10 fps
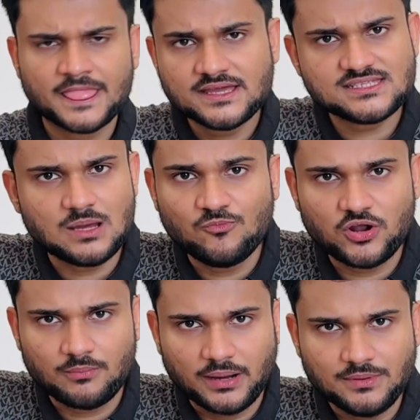Some
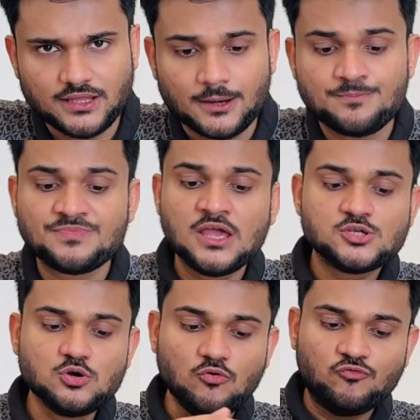work might be there.
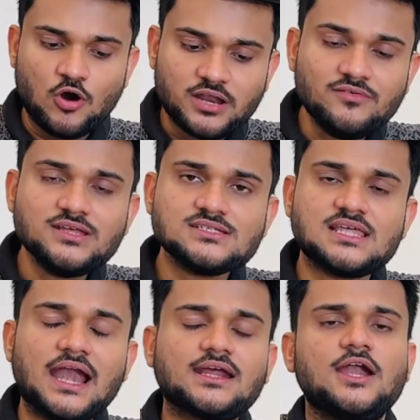So whatever is
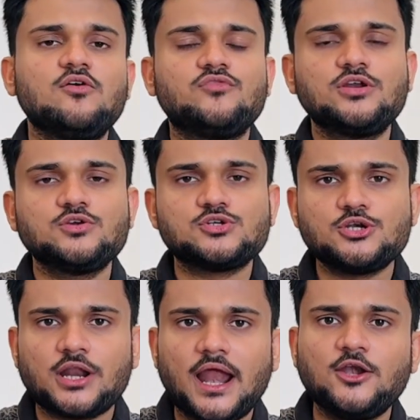that kind of work, you
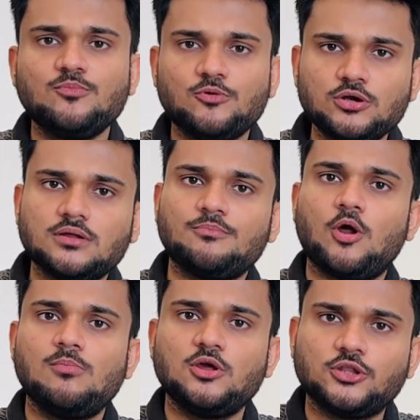should try to put
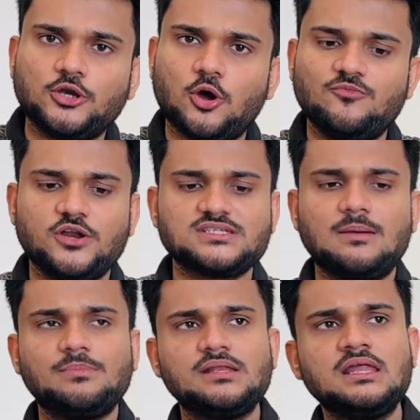probably on the top. For
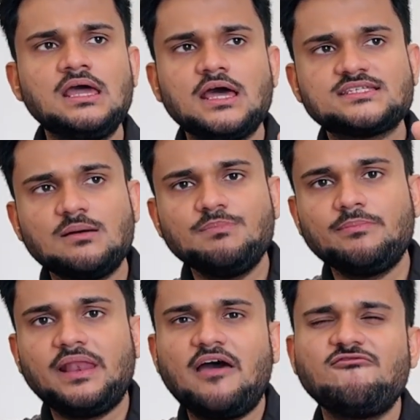example, some
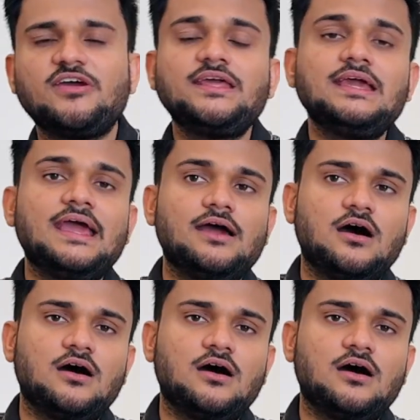people have very,